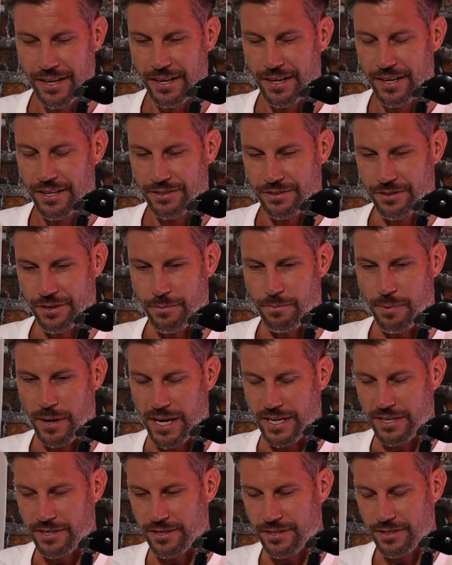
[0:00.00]
sort of
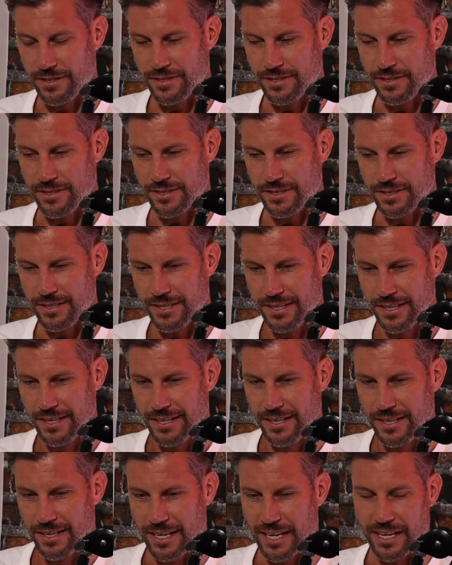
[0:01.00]
patience and
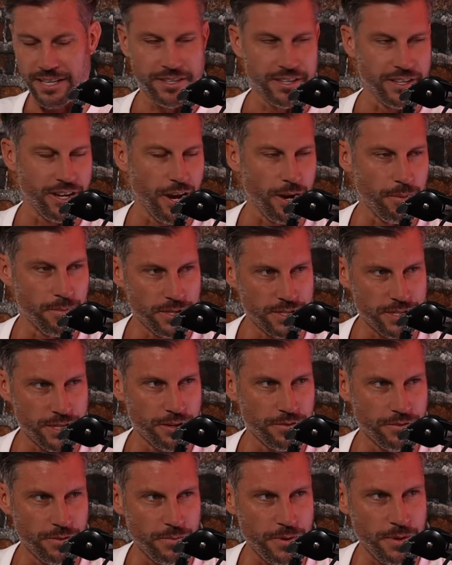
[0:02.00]
getting to know
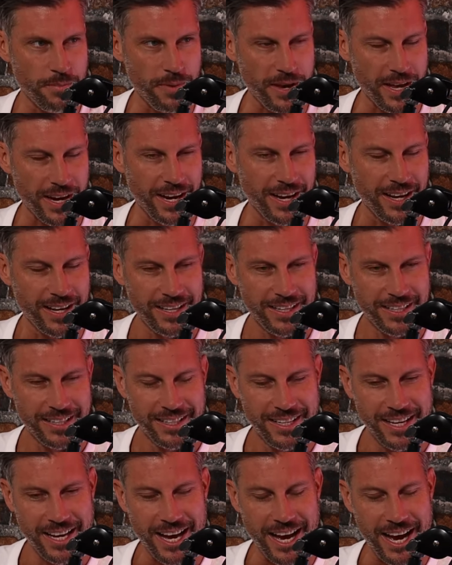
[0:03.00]
myself a bit better.
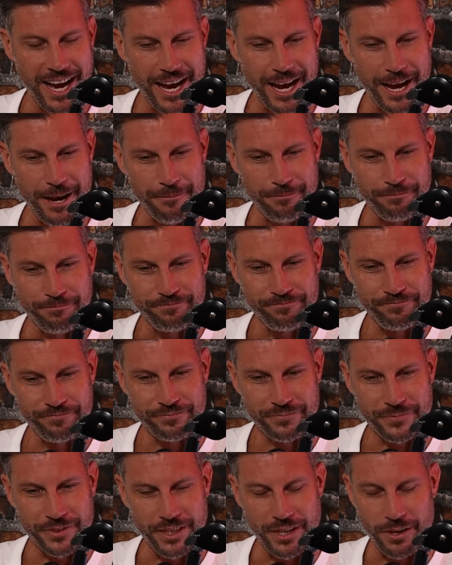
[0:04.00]
Um,
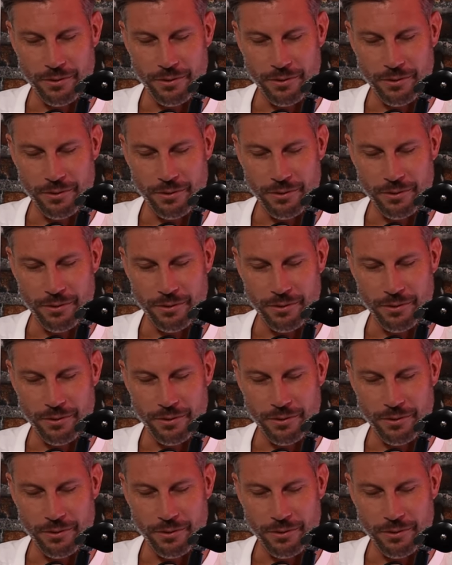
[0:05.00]
You know,